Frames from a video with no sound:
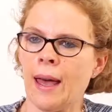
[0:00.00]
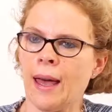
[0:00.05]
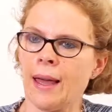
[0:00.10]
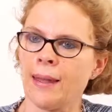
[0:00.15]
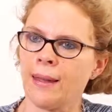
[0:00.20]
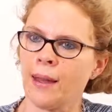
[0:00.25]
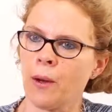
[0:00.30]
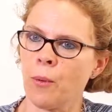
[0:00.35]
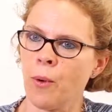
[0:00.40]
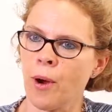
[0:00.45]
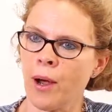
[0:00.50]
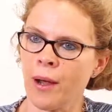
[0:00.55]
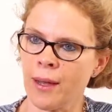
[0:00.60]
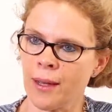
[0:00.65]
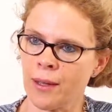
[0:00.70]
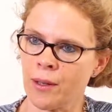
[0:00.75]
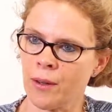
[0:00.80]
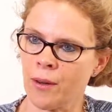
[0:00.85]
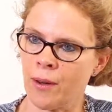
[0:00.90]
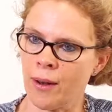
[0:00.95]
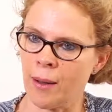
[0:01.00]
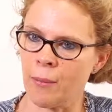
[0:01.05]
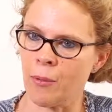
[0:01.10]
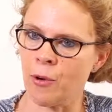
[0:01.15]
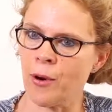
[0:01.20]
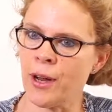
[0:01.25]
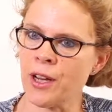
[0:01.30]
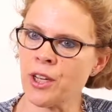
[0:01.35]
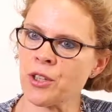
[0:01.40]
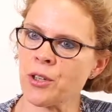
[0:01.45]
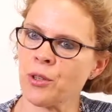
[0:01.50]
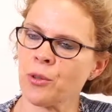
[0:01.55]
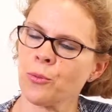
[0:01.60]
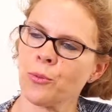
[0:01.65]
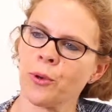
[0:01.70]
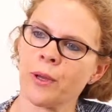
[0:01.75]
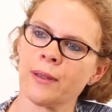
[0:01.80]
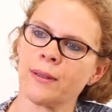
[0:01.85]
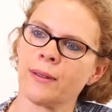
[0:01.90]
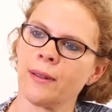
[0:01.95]
And they work in collaboration
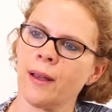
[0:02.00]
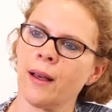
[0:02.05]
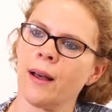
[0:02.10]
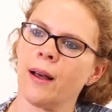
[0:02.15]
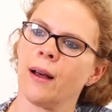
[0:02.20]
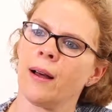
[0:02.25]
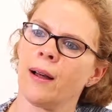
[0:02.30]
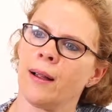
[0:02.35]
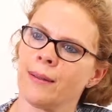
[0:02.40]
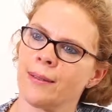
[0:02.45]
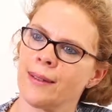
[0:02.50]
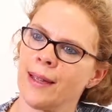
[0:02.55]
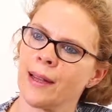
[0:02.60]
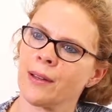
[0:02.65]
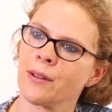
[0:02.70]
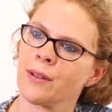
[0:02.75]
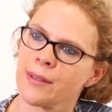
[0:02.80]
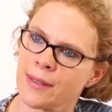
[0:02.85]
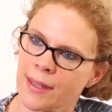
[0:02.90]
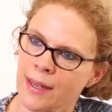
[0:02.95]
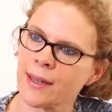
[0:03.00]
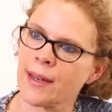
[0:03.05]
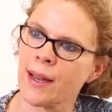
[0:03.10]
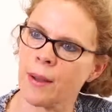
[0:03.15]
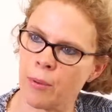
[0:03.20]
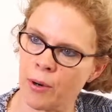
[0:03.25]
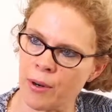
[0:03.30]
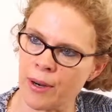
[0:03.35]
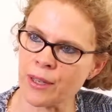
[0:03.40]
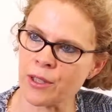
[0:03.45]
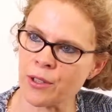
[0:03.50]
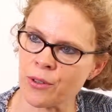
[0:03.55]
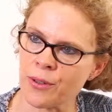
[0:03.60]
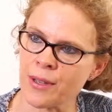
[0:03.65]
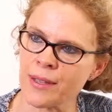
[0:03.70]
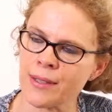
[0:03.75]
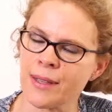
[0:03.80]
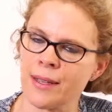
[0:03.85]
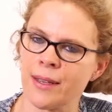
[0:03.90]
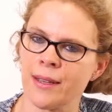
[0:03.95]
with diagnostic
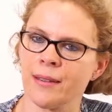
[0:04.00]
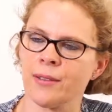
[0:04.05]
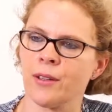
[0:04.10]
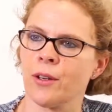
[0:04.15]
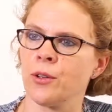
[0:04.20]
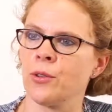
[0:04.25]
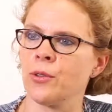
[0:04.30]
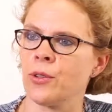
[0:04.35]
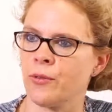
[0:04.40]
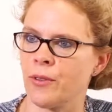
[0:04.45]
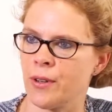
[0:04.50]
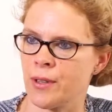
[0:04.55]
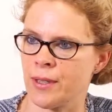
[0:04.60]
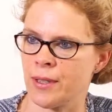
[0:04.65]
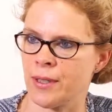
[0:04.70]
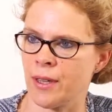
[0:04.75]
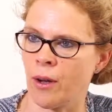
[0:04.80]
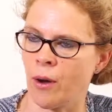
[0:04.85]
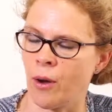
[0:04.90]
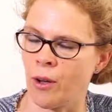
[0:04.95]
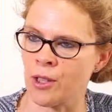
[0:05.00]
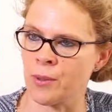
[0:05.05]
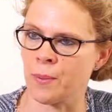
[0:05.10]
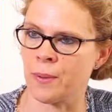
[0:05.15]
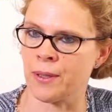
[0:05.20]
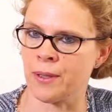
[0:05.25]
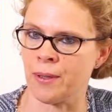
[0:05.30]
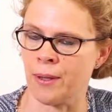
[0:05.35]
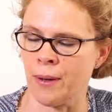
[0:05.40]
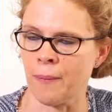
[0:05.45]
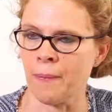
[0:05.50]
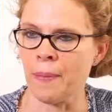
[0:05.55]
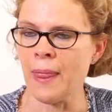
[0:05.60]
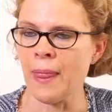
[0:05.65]
laboratories in the university hospital.